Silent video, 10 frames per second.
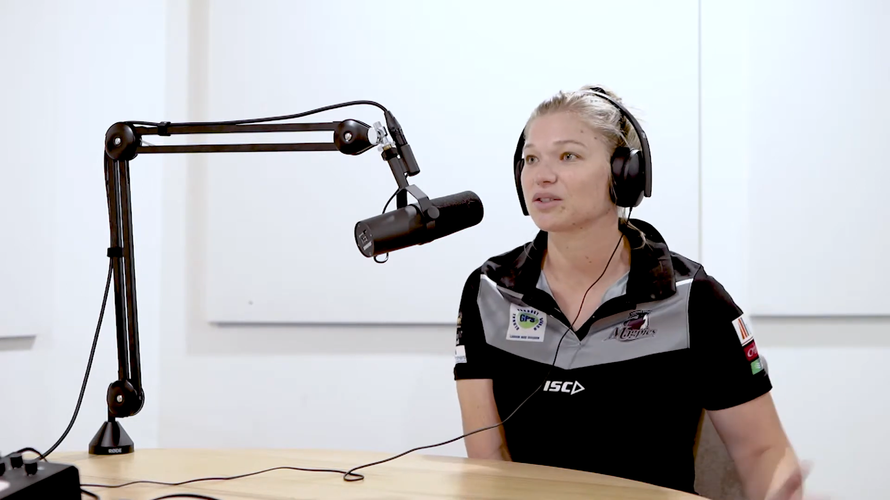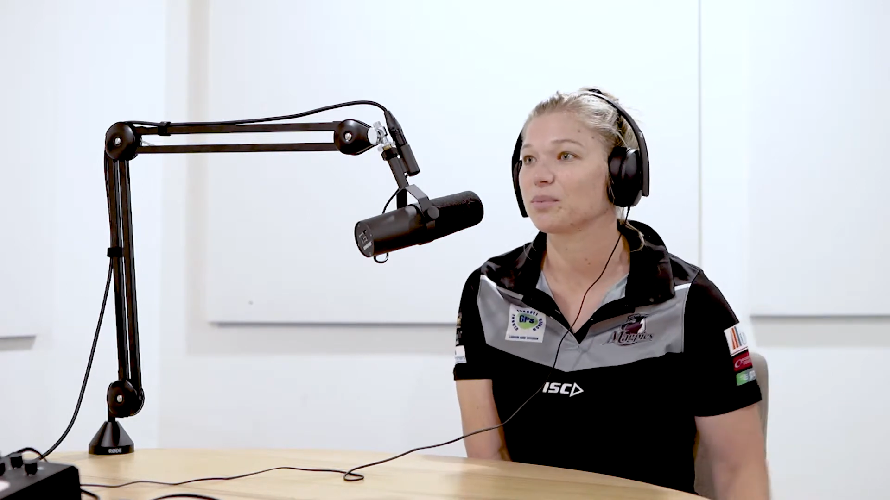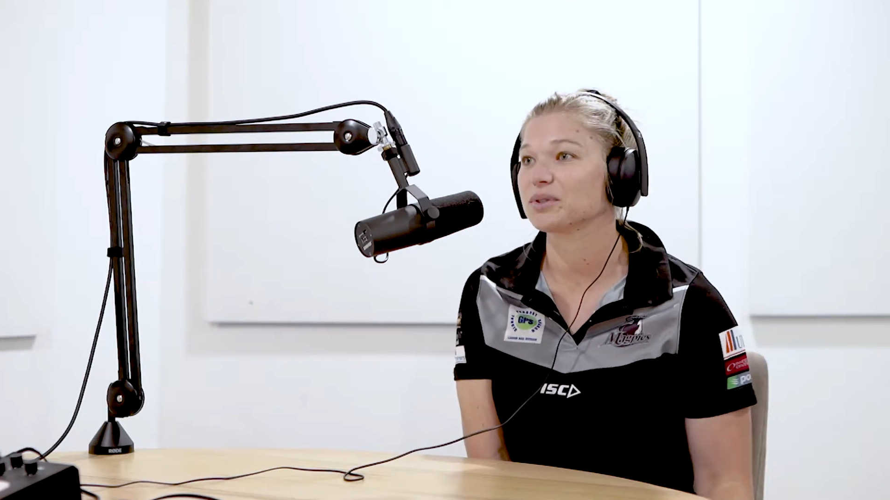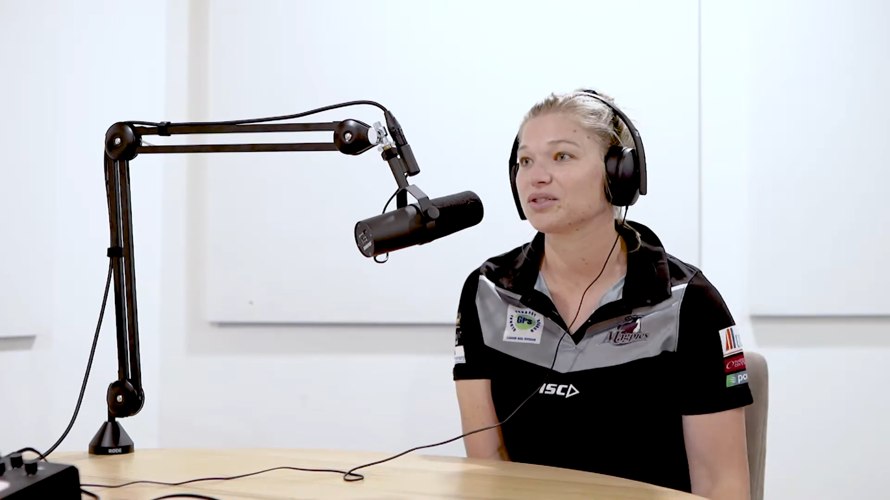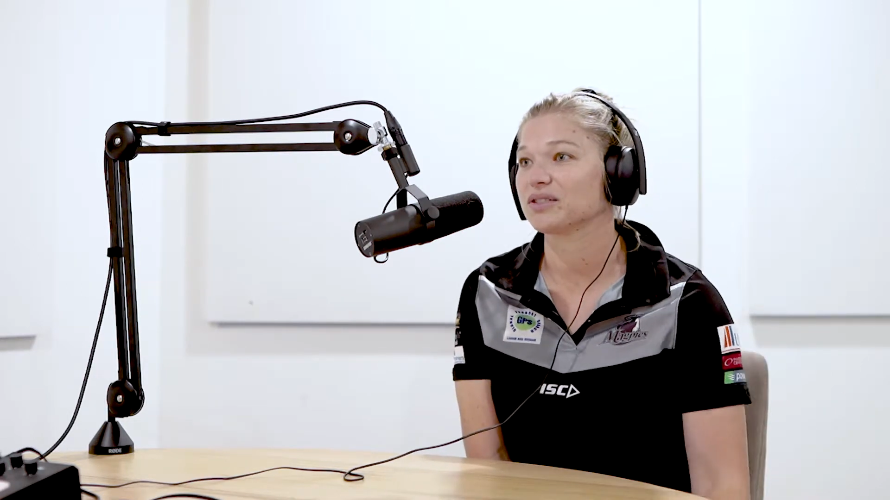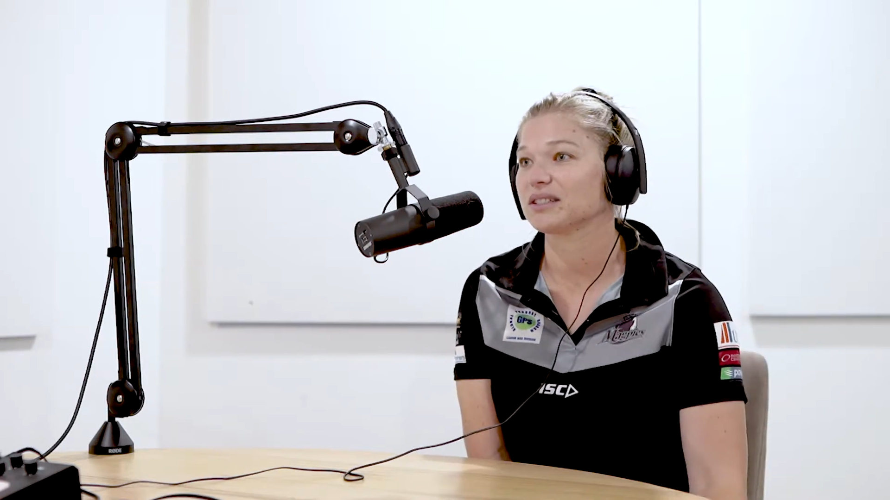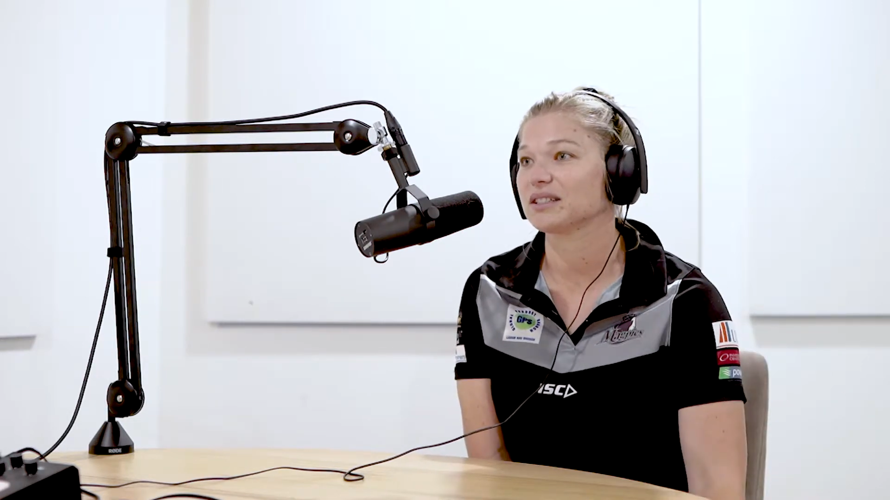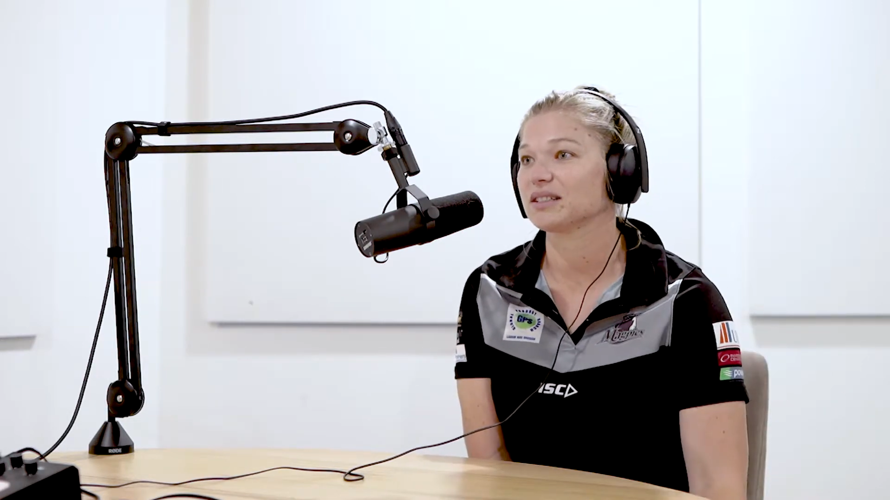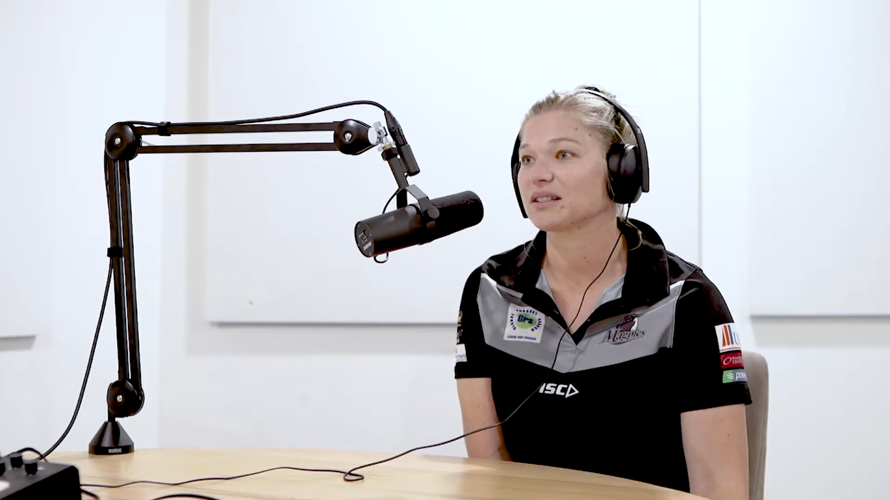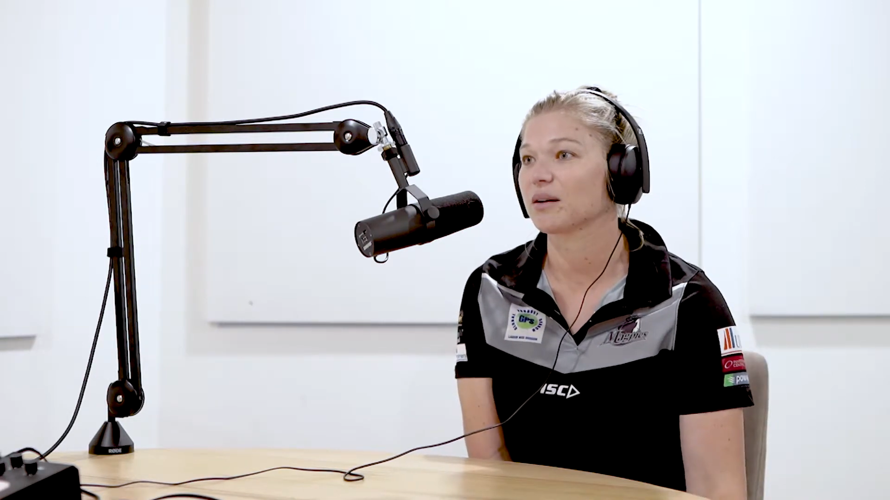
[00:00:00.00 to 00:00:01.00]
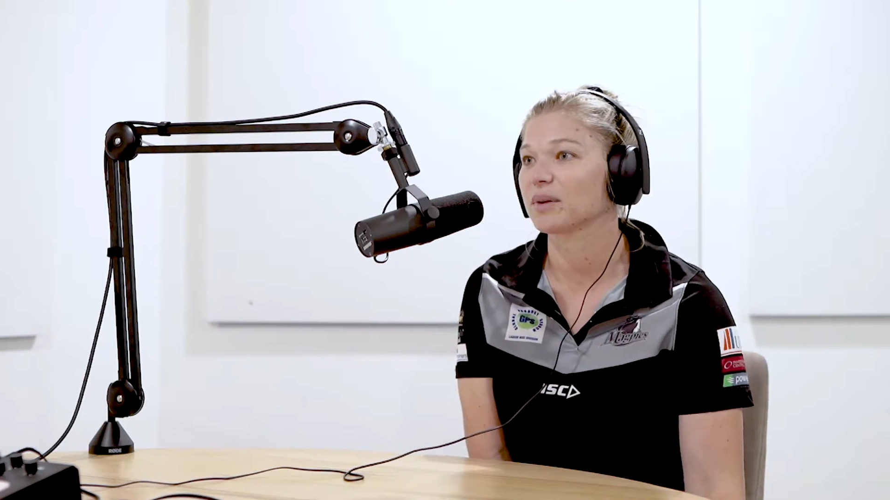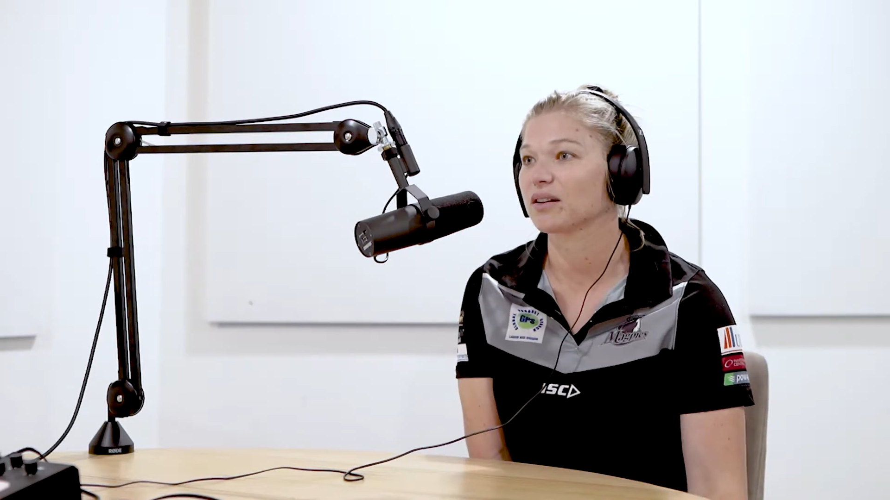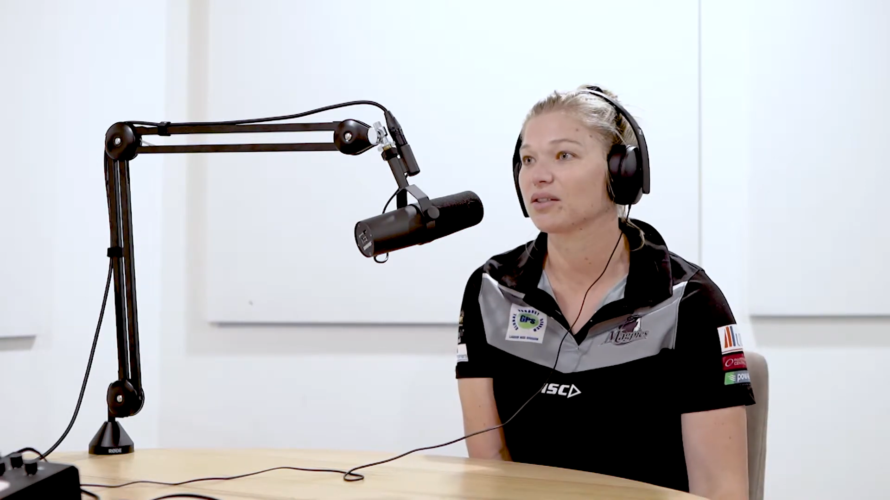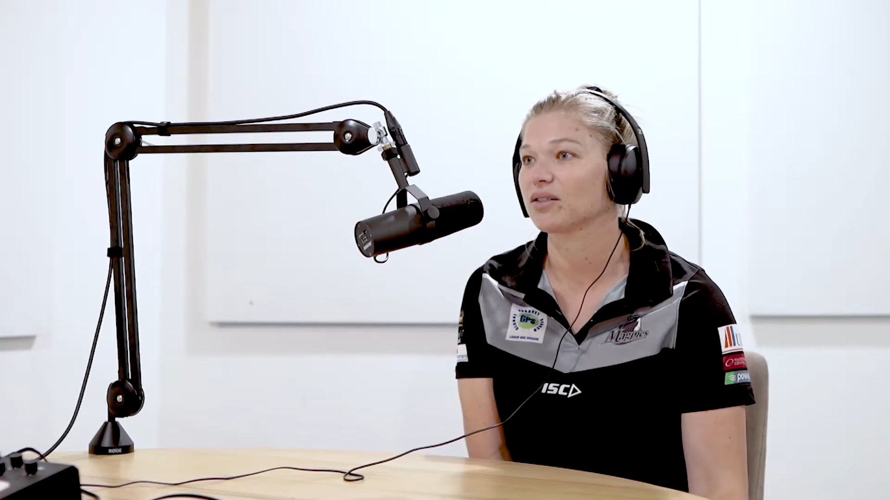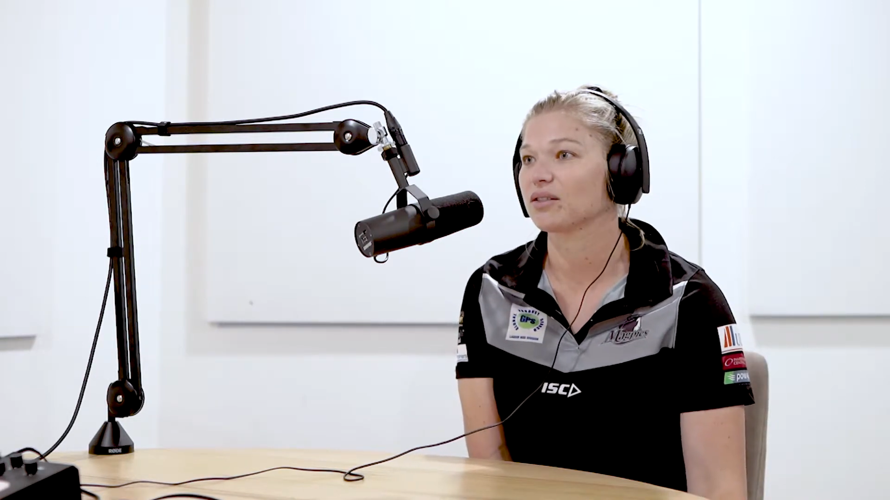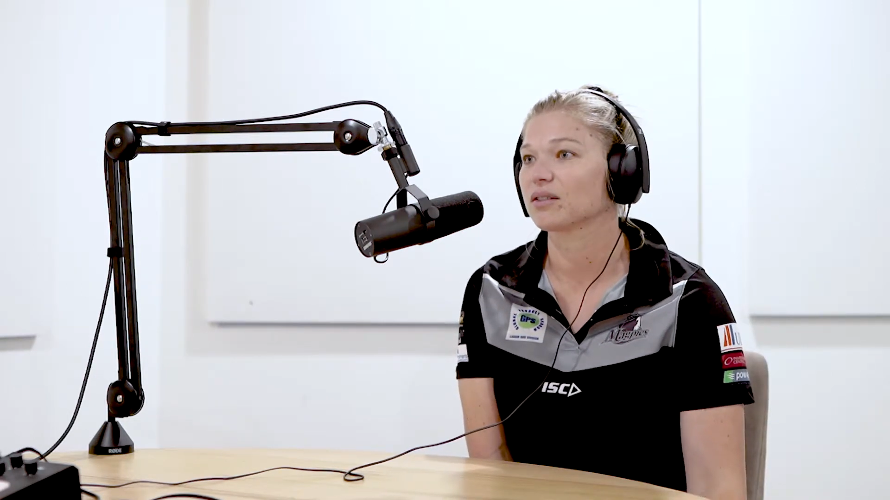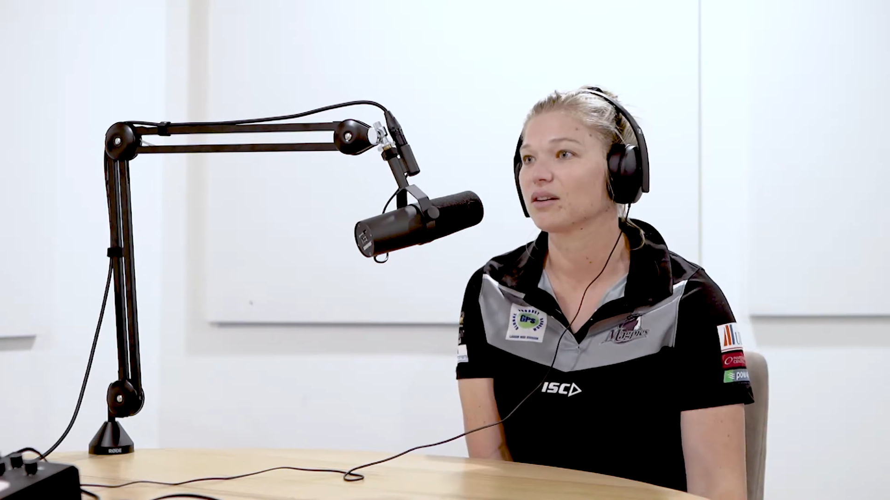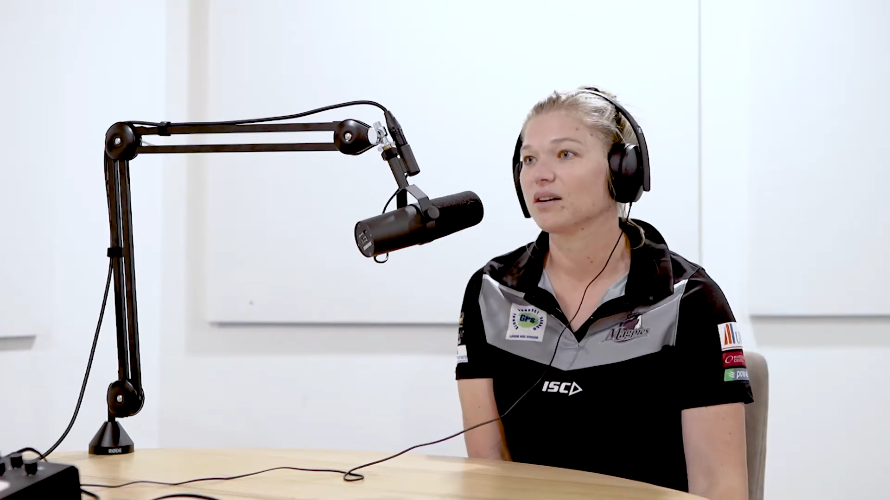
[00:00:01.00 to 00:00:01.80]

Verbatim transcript: opportunities coming along.